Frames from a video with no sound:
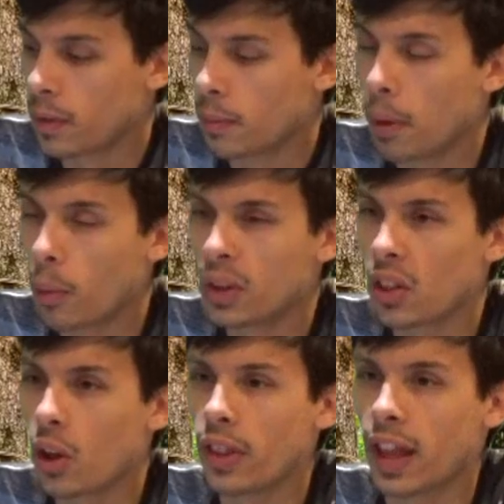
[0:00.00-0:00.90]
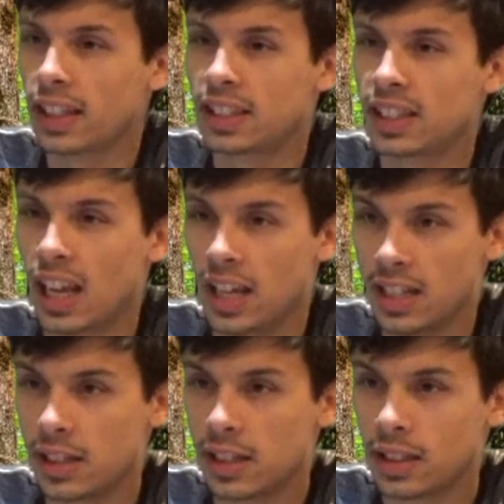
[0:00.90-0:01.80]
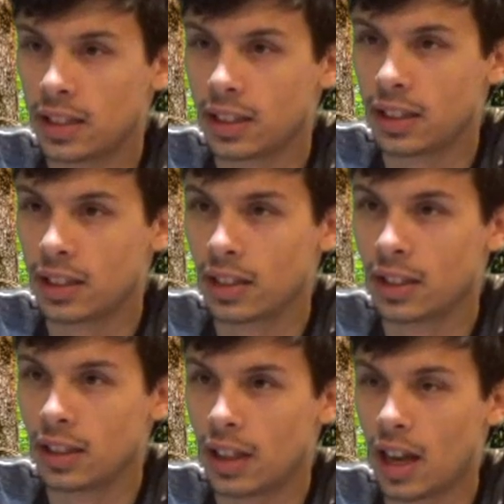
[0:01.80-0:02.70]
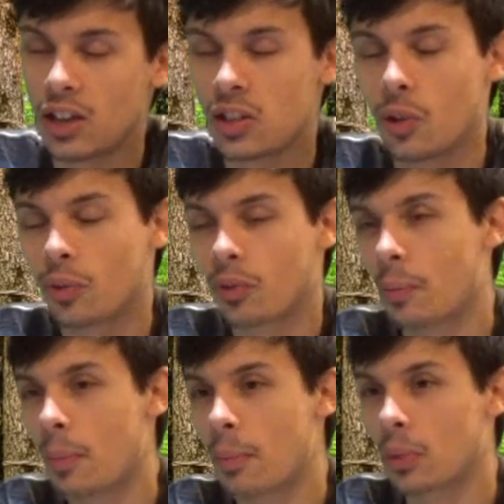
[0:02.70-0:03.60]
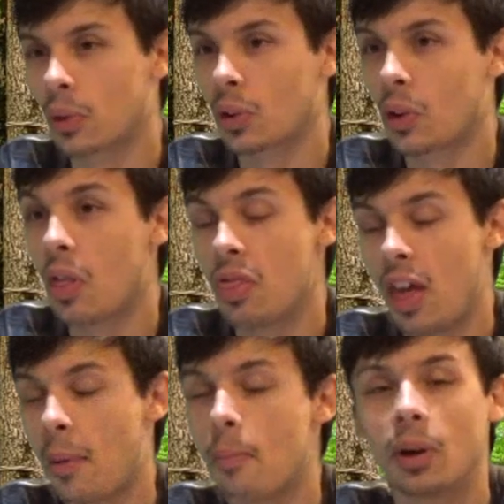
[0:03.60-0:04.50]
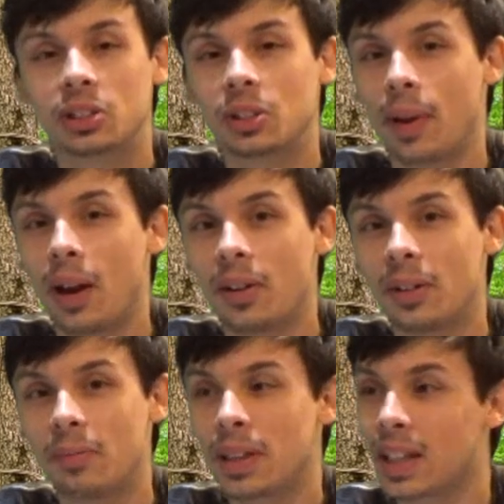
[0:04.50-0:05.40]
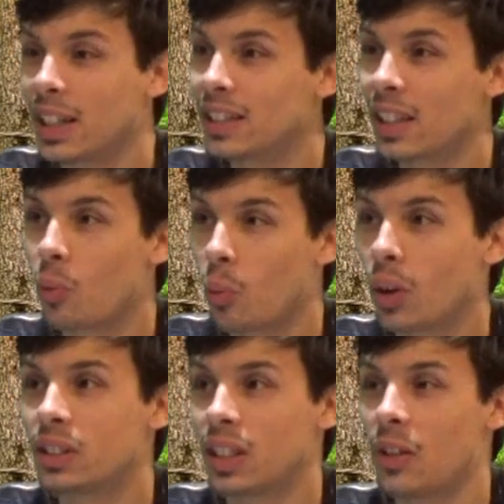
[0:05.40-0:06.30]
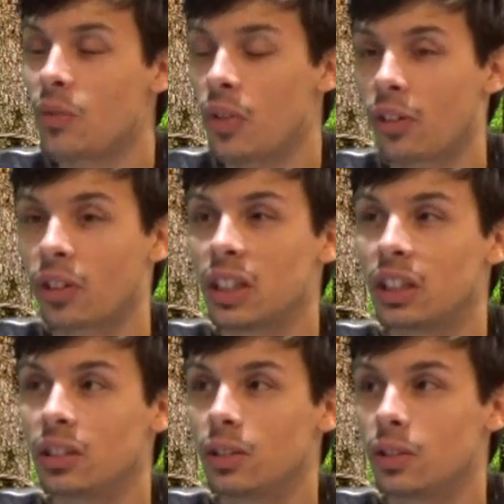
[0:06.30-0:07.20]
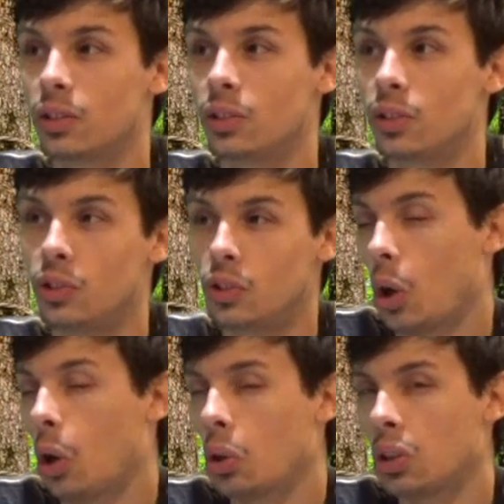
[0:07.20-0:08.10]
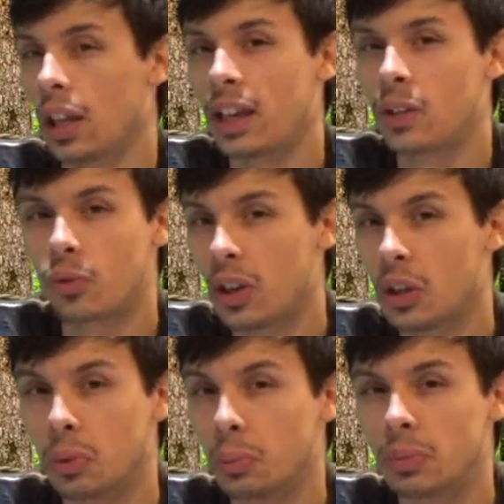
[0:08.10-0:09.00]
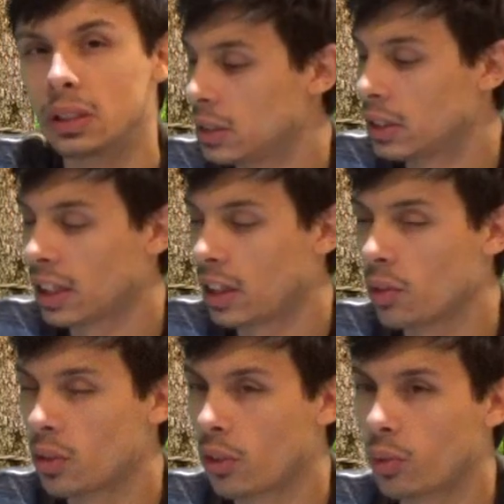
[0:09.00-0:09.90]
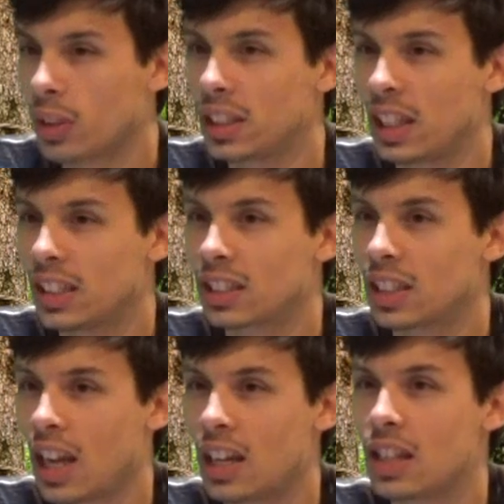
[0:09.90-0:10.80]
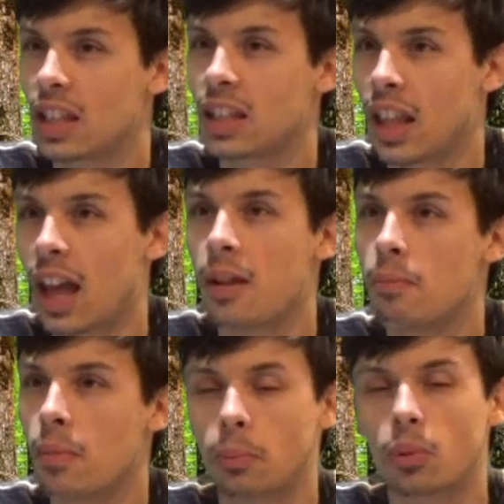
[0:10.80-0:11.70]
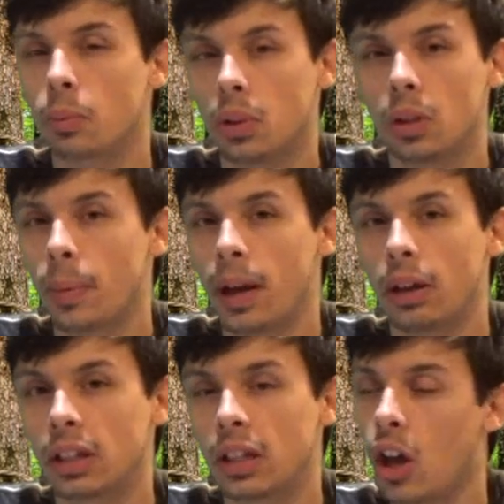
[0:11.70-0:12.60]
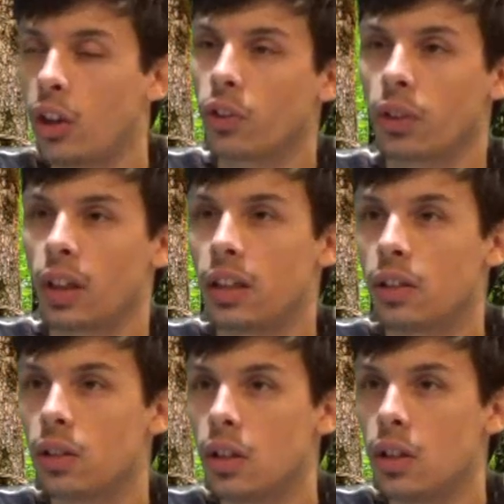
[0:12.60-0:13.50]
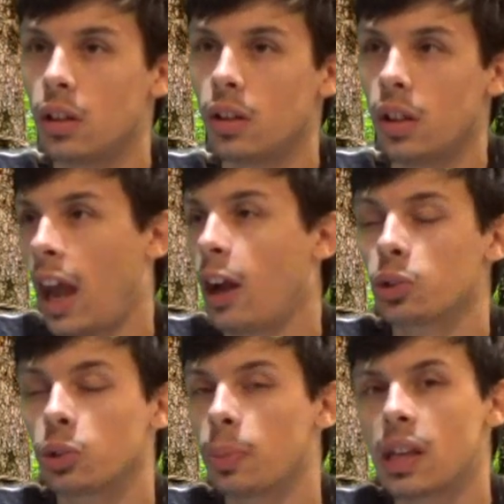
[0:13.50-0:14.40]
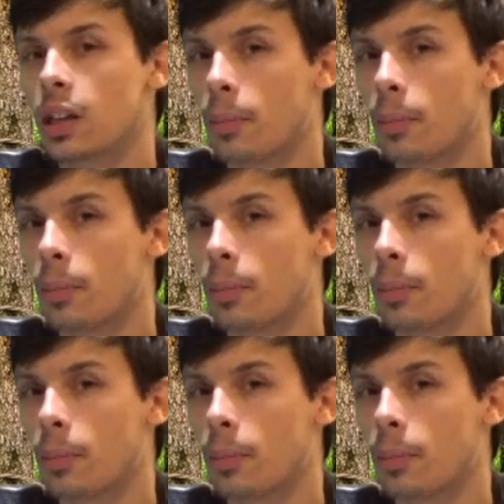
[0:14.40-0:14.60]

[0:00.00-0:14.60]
But with all that said, I don't remember that much about it because it was a very dull-like film. Like, there really isn't anything that memorable about it other than the house being a